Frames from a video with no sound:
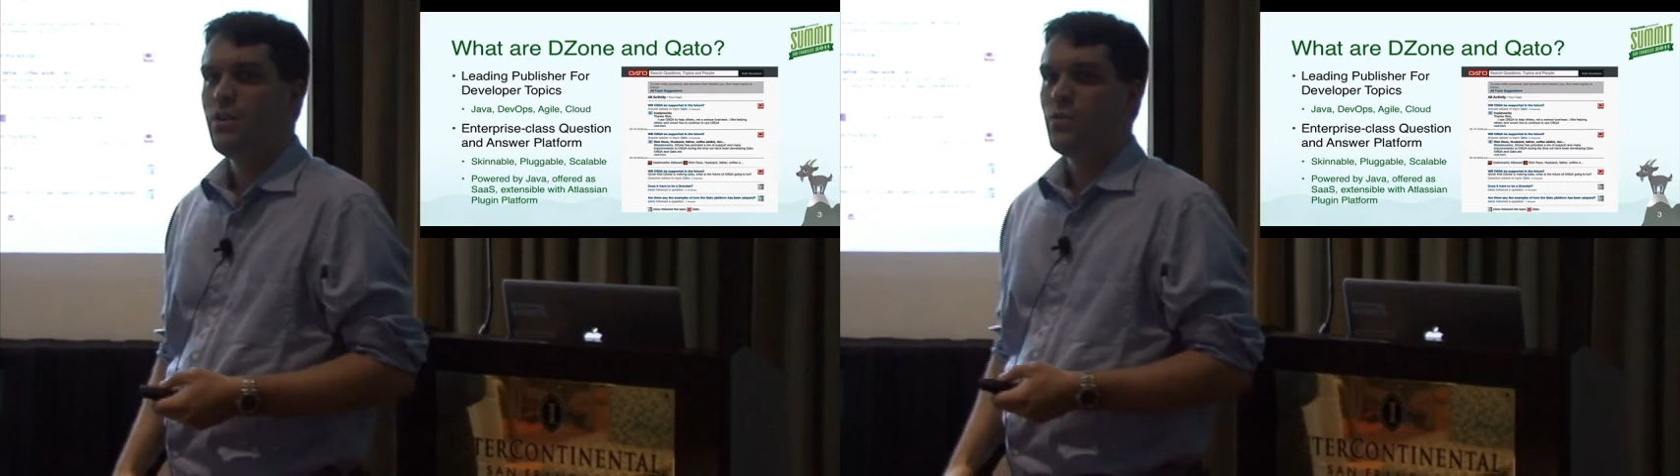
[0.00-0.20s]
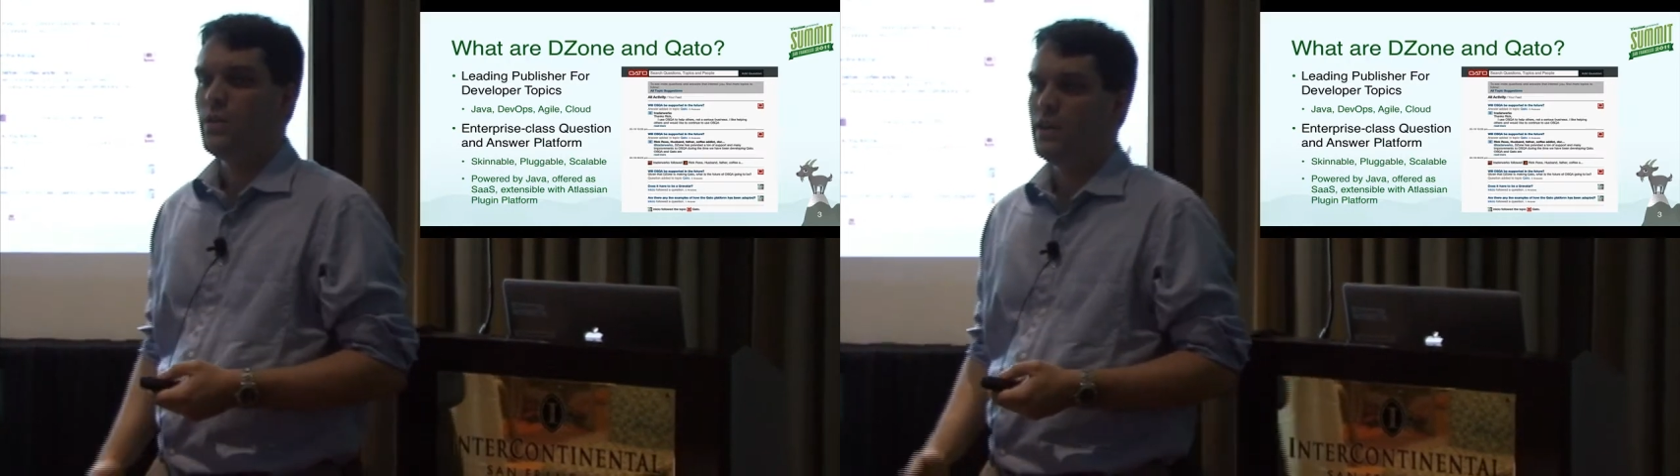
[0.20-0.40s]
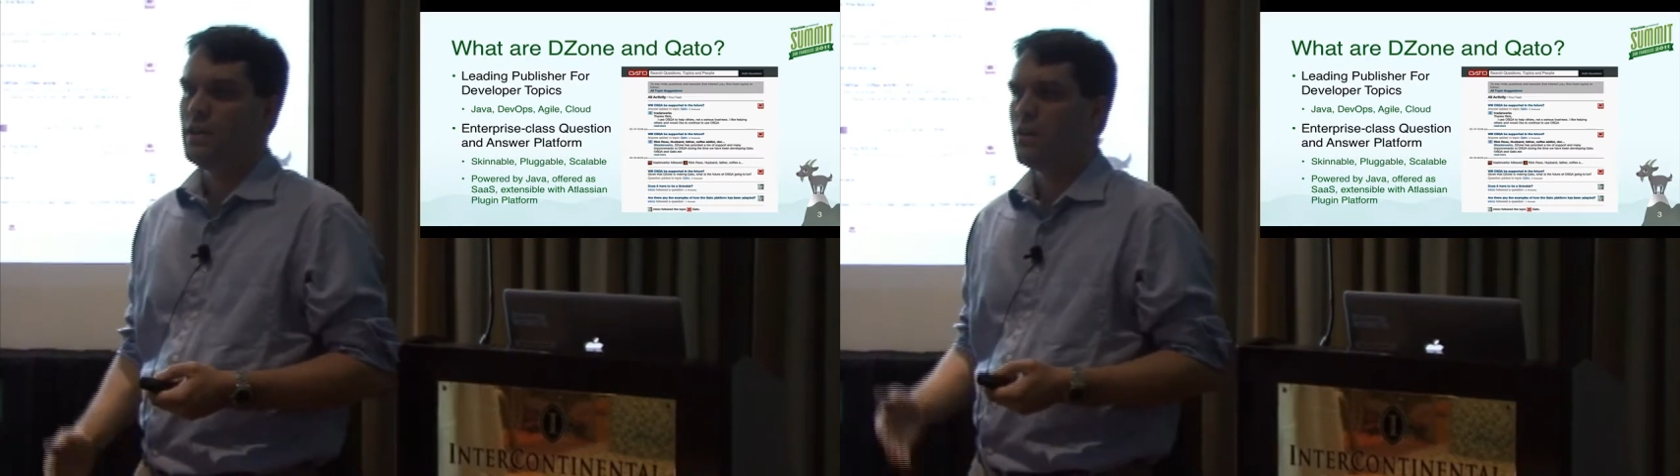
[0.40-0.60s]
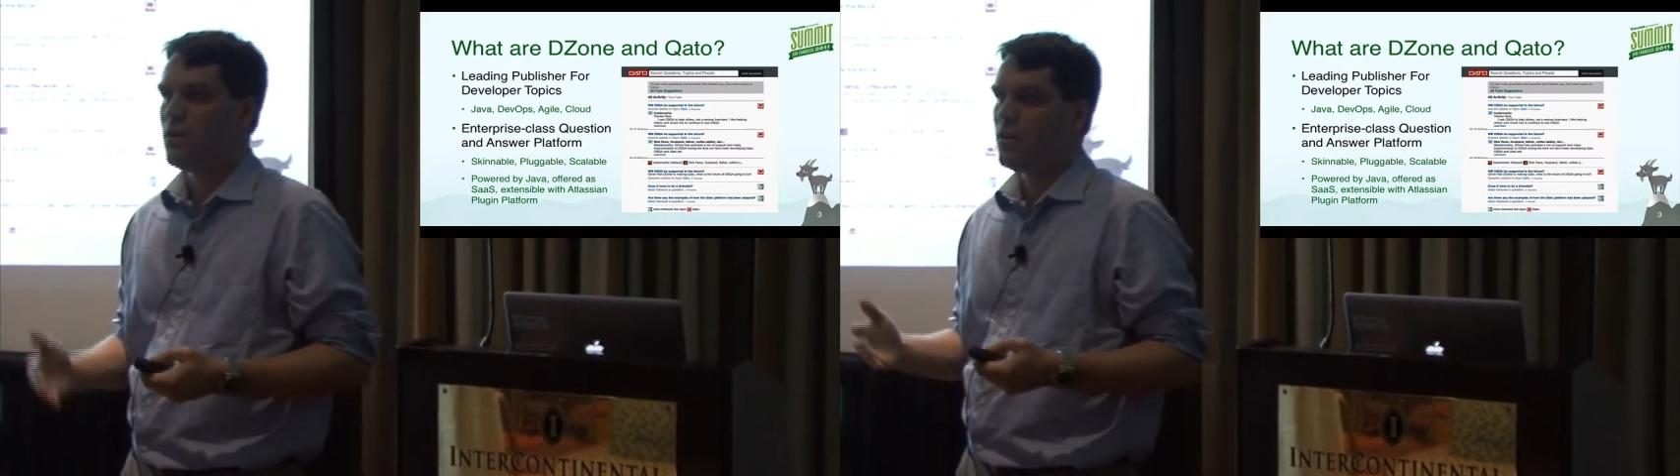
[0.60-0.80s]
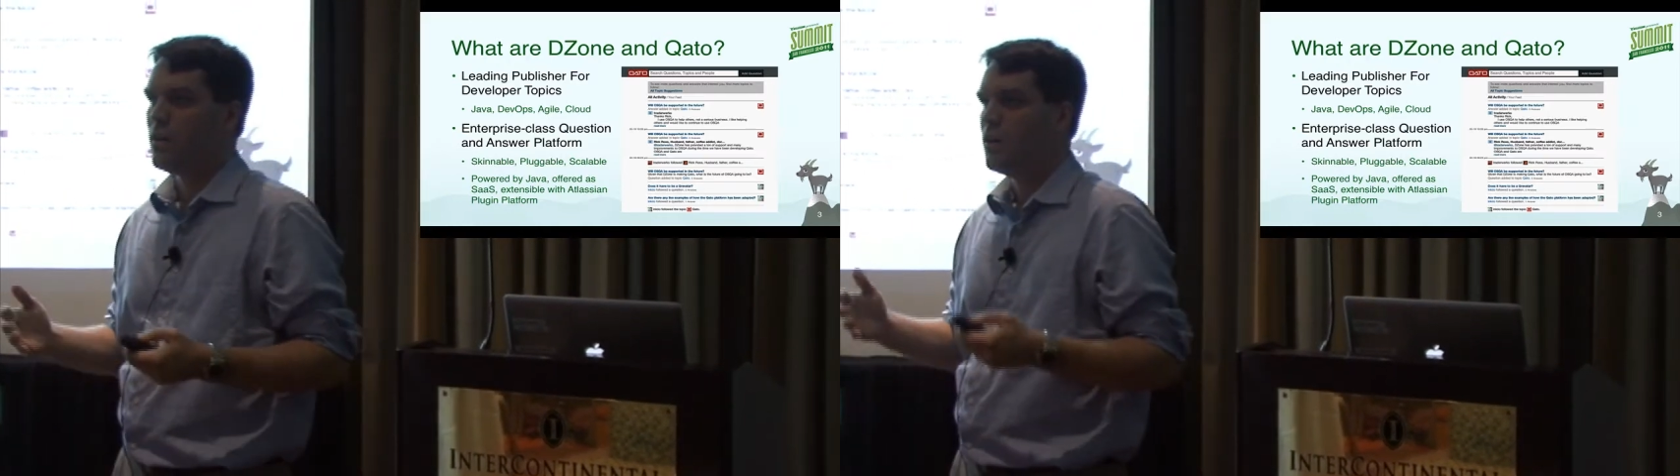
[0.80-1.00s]
we
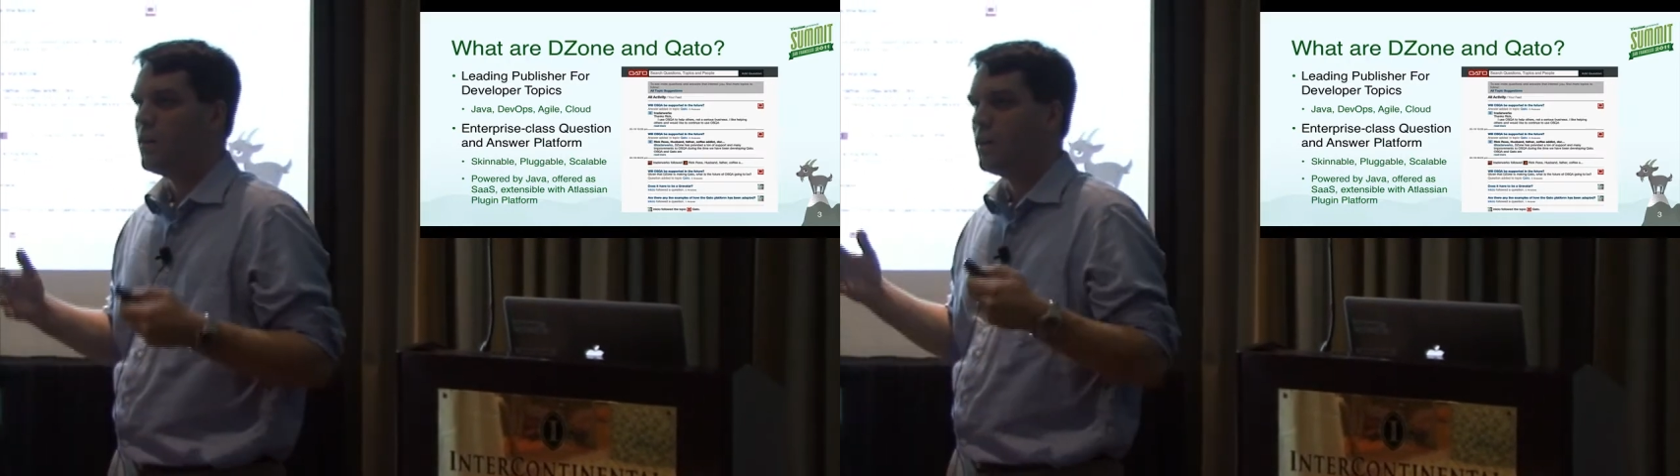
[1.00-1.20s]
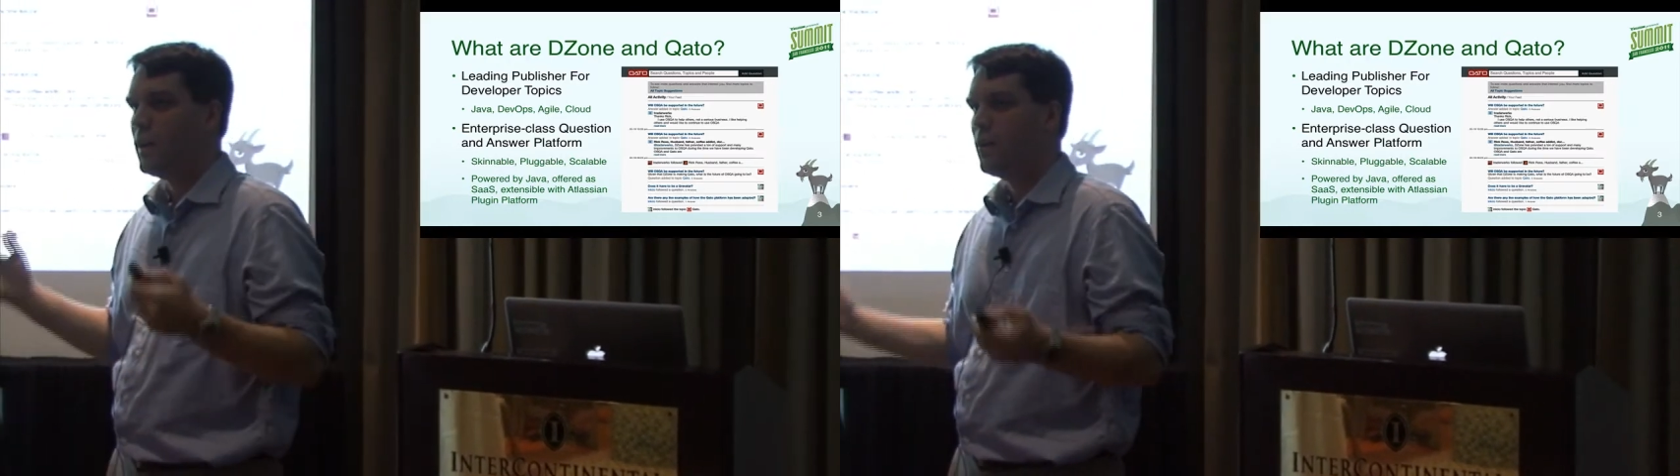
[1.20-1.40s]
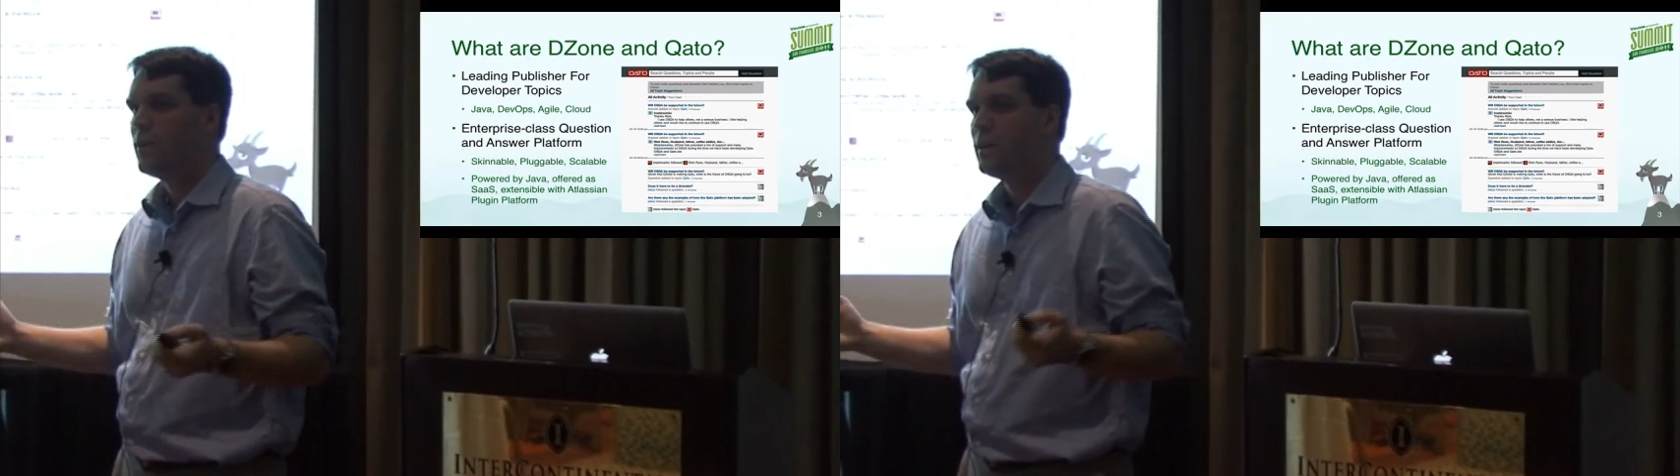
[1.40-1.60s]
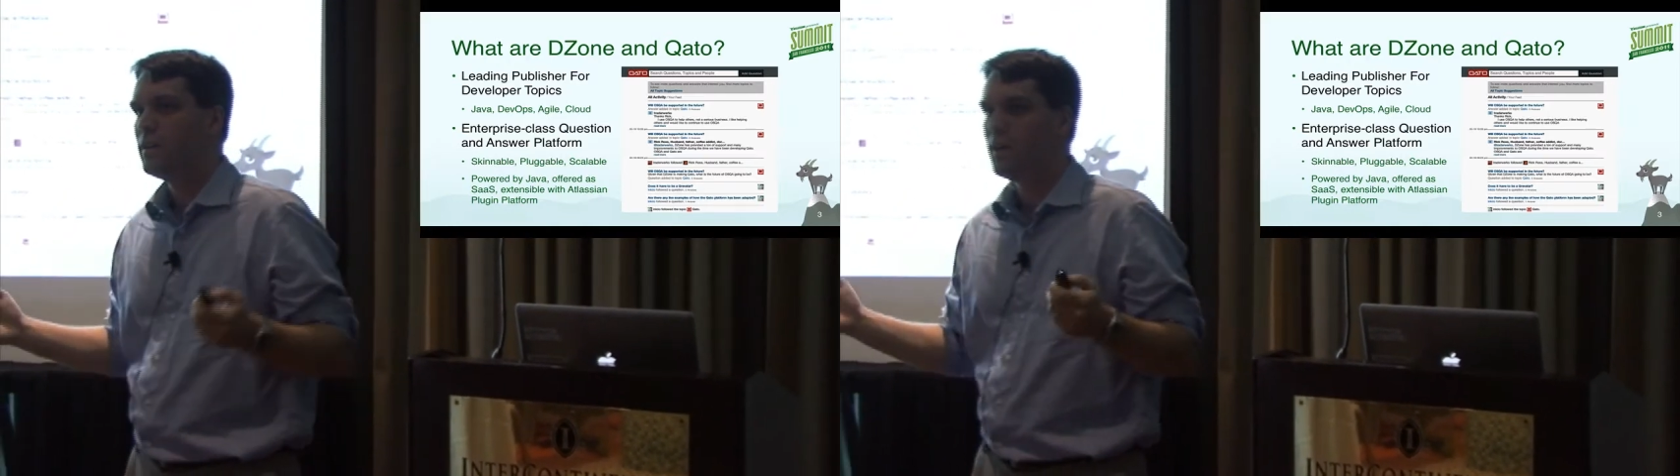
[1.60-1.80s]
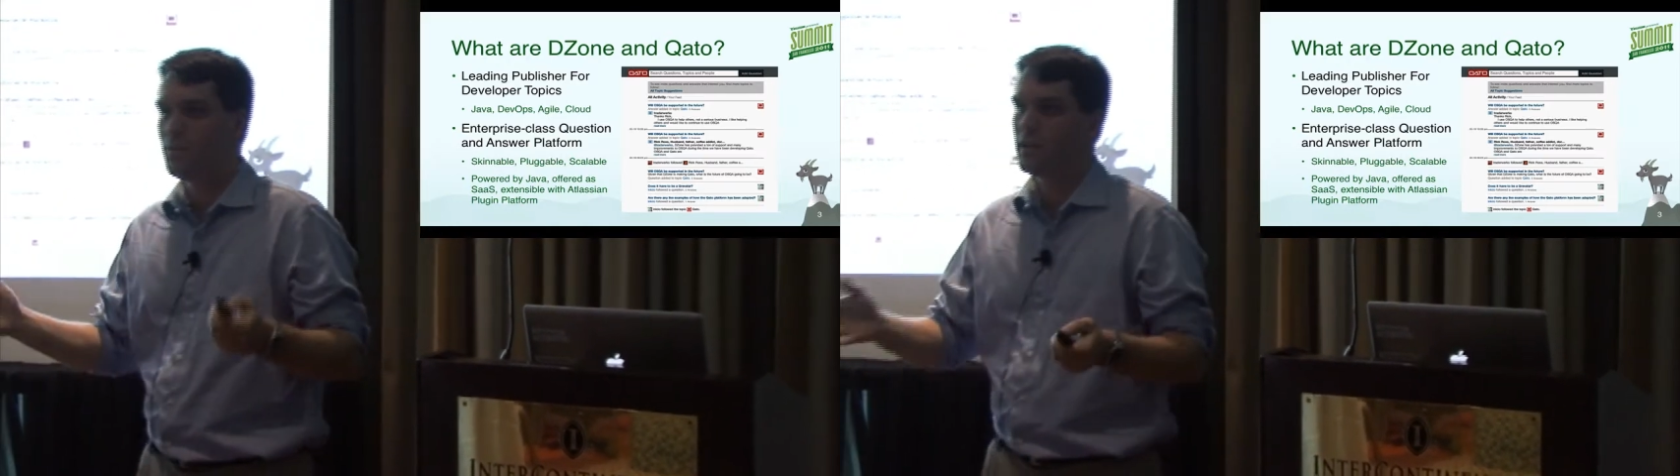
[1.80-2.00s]
are allowing
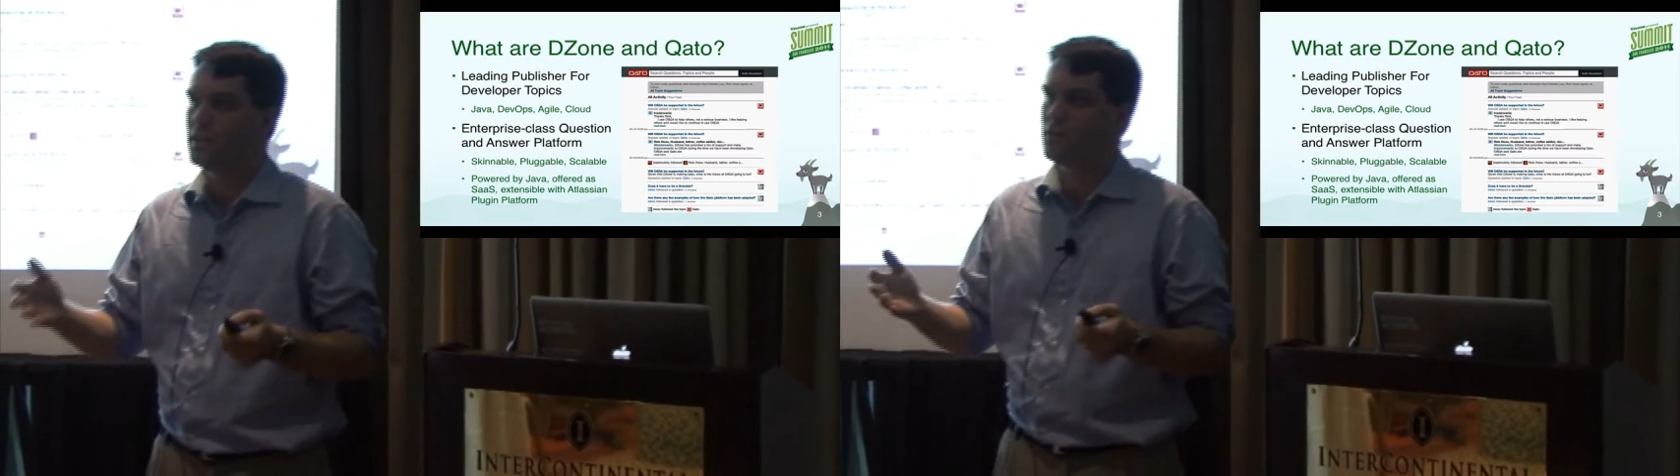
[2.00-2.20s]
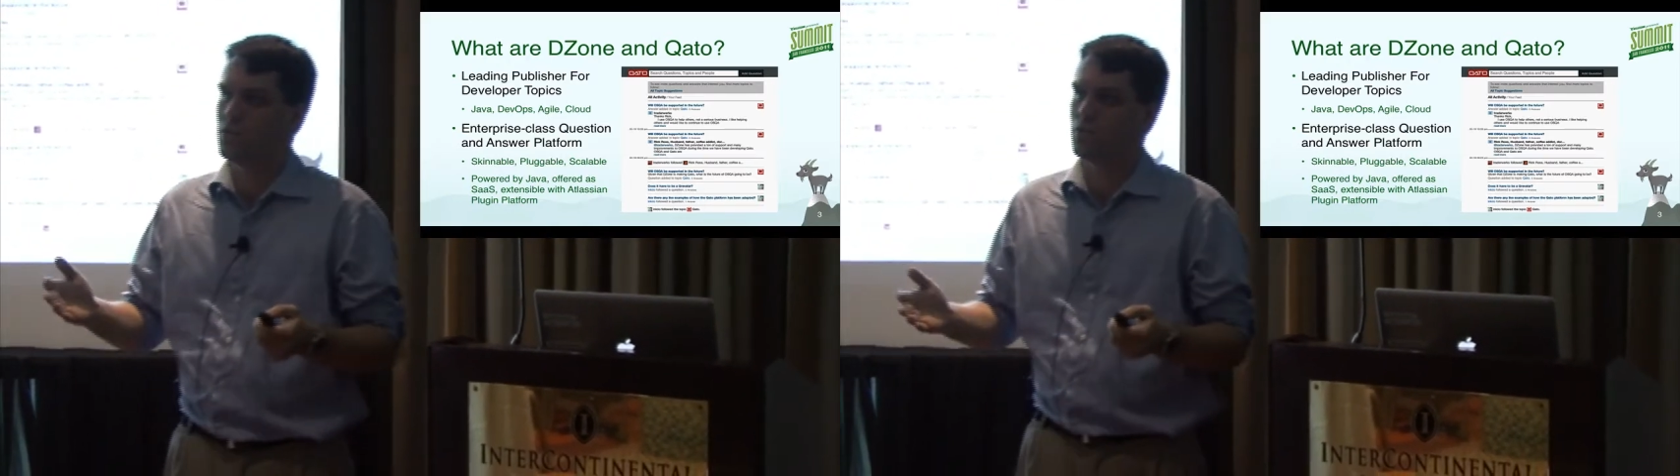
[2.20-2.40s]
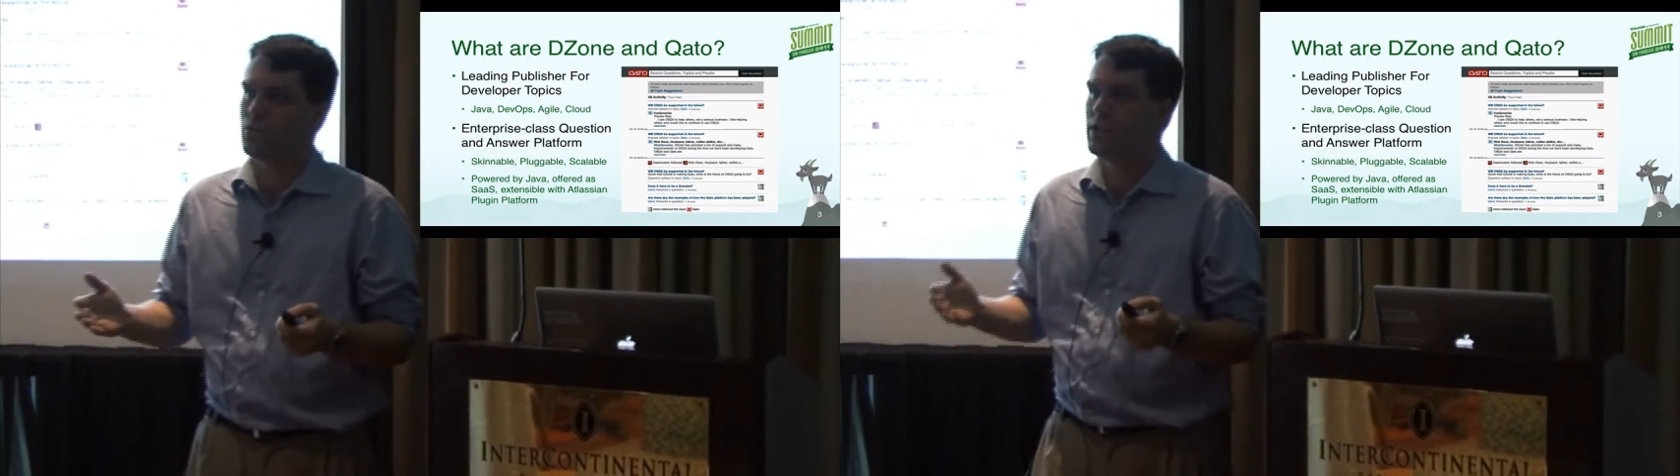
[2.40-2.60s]
companies to